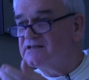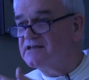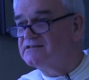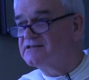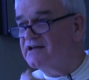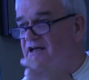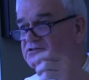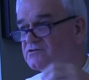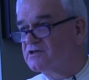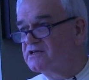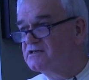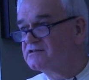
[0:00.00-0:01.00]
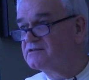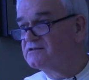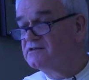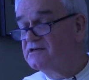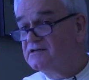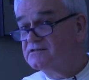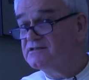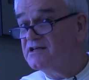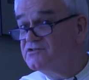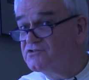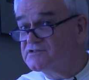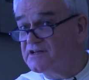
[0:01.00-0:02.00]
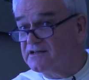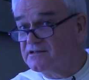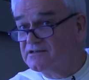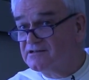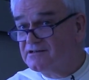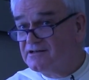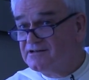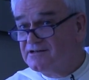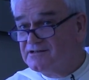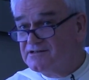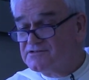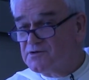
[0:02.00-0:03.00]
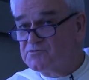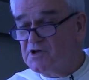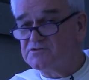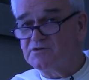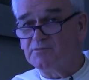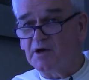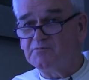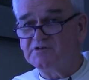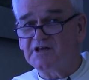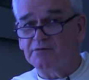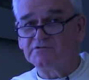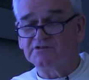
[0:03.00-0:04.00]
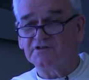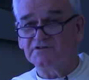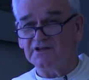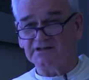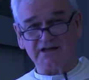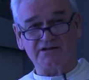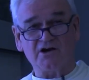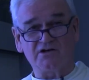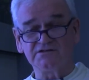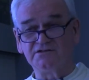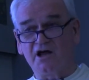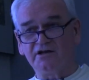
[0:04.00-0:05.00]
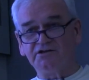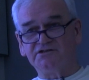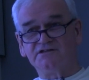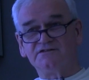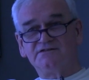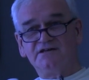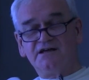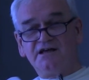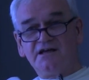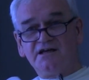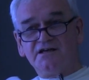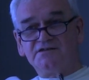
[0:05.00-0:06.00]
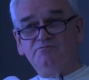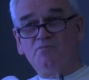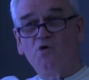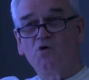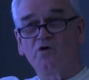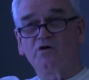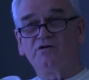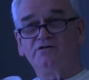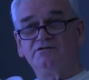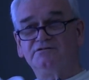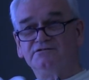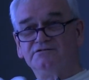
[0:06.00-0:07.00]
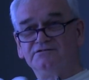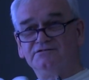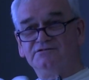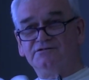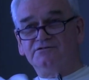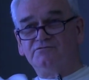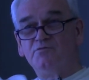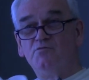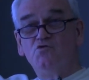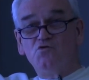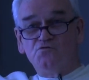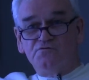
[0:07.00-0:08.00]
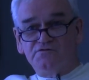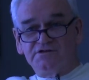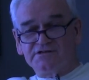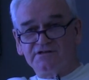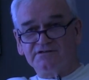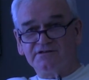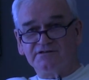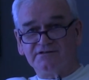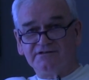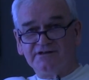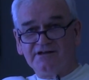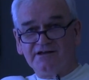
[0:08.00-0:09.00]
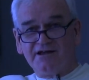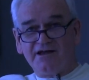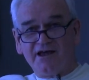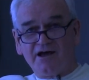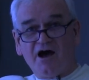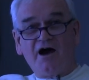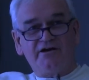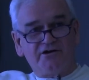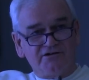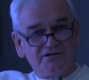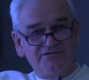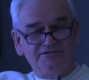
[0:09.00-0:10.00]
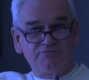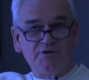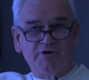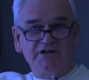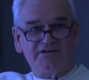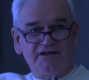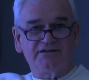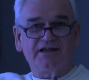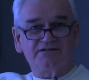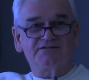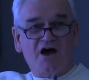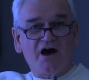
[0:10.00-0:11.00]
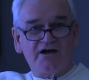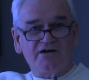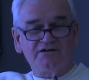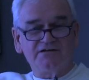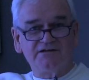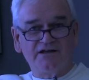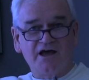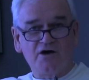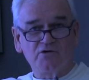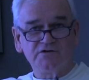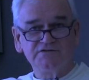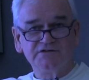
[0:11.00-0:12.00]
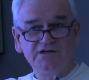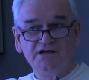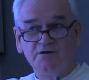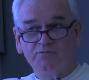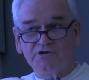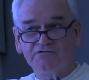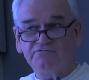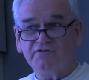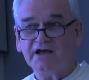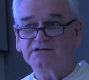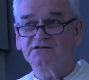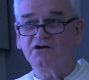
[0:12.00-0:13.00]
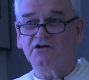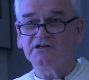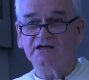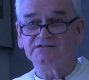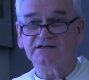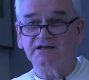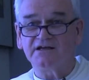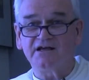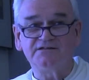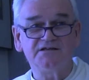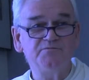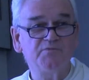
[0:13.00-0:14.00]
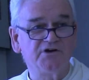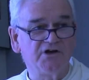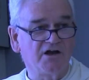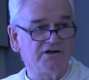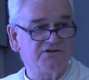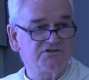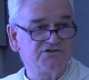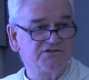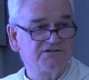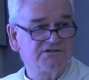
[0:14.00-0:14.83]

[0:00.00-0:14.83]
intellectually. It's interesting. Sometimes we might be tempted to think that God's knowledge is more removed, higher. We might think that's higher than ours. But in fact, God has a deeper knowledge